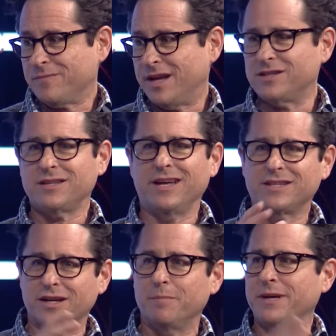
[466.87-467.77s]
It's,
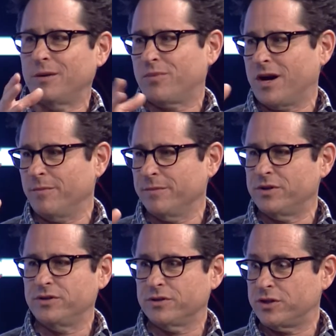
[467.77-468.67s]
it's going to be a problem
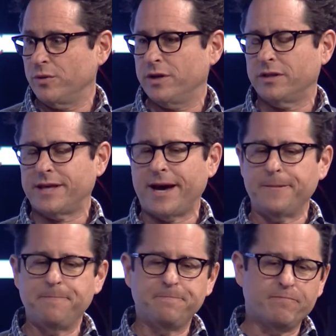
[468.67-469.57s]
because you're so good at
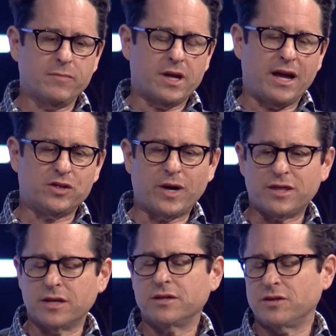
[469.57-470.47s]
that. And so I
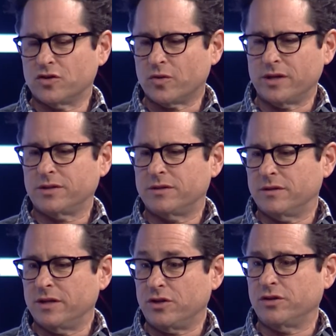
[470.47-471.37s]
think that the trust
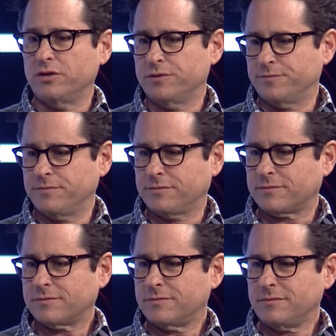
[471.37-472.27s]
issue
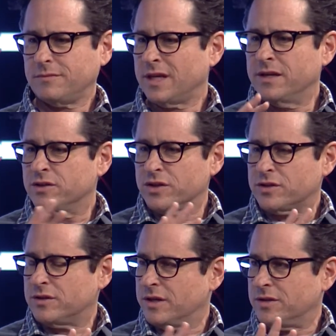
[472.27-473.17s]
is
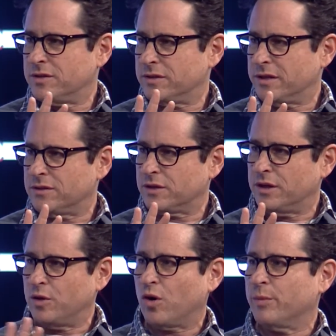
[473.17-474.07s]
just is is
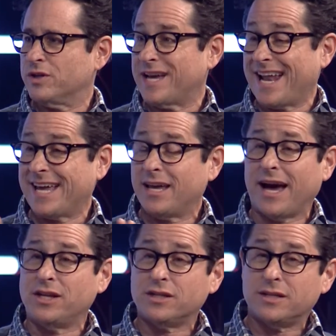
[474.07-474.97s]
enormous, and I
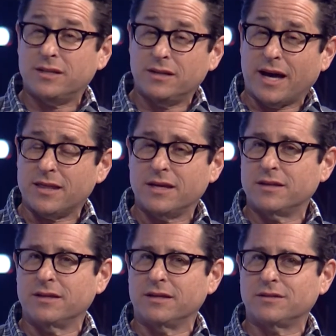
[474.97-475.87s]
I just I
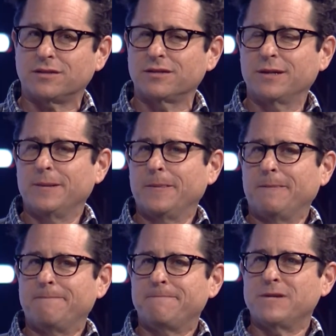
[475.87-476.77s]
think that it's,
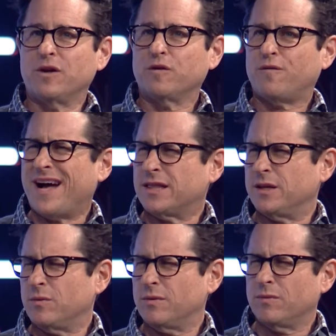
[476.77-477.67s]
you know, the fact
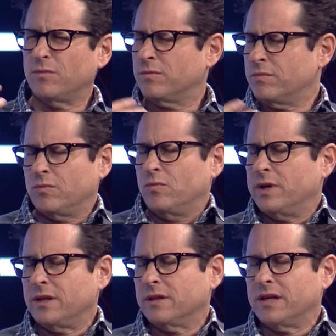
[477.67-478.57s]
that
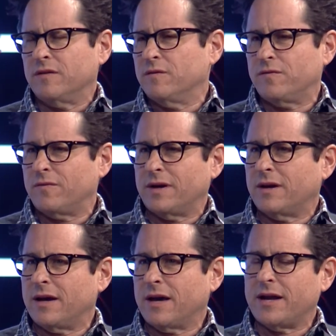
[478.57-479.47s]
we live
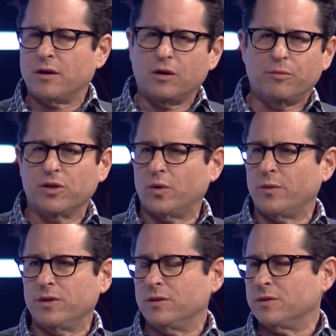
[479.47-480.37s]
at home the way
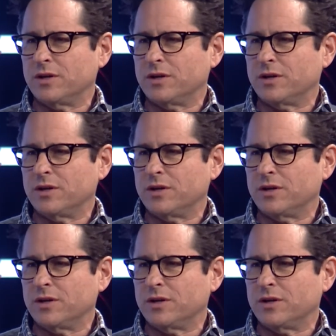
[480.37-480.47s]
we do at